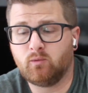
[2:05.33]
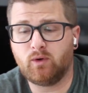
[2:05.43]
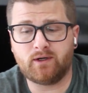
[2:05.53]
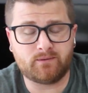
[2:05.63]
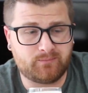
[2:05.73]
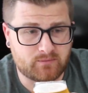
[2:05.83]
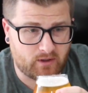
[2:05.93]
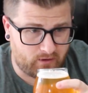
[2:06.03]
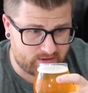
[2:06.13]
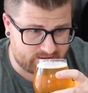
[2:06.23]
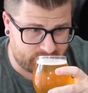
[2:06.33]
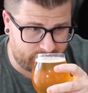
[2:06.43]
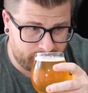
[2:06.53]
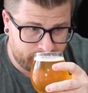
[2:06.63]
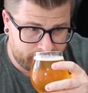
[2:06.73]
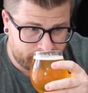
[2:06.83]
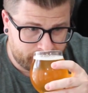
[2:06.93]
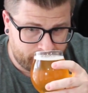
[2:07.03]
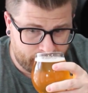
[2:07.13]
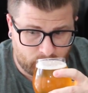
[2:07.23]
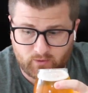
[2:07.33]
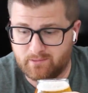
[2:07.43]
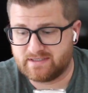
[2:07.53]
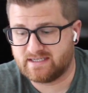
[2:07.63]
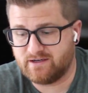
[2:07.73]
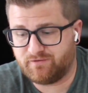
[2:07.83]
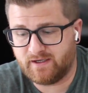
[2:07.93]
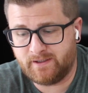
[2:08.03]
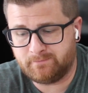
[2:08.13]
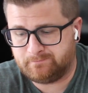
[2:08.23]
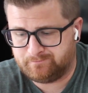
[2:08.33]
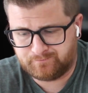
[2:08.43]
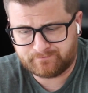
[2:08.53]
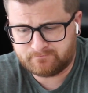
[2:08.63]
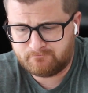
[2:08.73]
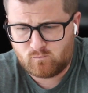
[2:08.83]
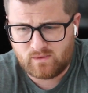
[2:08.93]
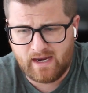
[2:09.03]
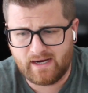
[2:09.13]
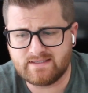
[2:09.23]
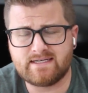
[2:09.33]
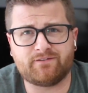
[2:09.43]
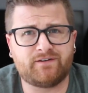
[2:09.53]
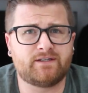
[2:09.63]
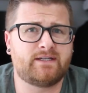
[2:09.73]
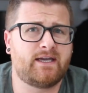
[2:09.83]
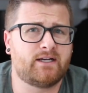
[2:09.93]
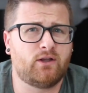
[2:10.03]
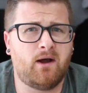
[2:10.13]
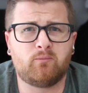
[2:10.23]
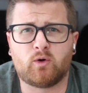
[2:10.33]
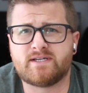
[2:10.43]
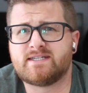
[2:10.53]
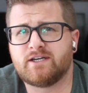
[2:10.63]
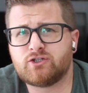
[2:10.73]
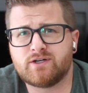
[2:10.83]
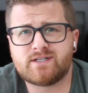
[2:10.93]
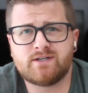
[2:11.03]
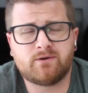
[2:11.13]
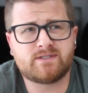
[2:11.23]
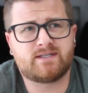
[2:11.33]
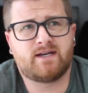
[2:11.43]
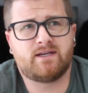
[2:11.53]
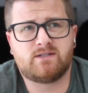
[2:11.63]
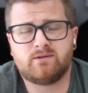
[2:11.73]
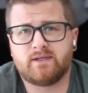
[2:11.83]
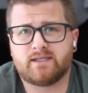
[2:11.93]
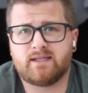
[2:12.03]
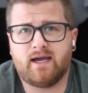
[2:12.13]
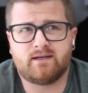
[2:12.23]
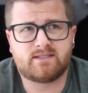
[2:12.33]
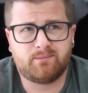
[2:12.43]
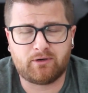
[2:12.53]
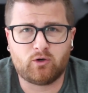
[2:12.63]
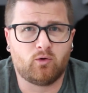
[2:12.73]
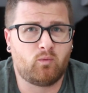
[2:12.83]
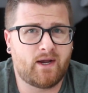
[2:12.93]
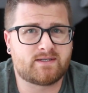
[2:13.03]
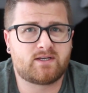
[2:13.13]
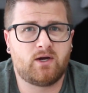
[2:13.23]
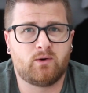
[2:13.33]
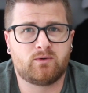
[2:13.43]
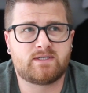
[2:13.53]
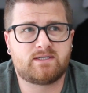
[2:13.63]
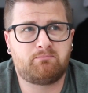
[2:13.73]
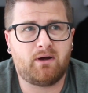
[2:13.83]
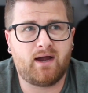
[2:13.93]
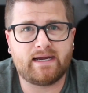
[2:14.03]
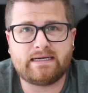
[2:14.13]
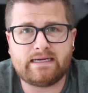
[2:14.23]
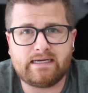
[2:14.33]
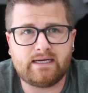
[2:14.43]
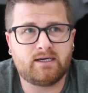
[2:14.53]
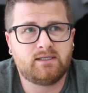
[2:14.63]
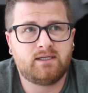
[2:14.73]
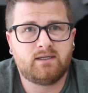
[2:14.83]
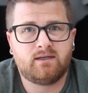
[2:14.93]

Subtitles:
Well, honestly, when I'm sniffing it, I definitely get a lot more citrus notes than I do like that typical West Coast piney,